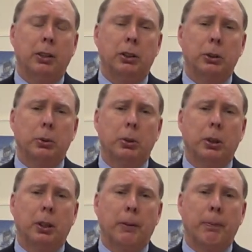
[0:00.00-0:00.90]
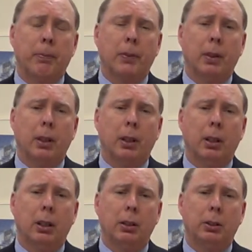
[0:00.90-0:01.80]
to, um,
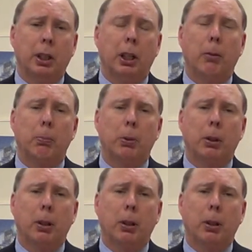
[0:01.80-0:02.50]
to help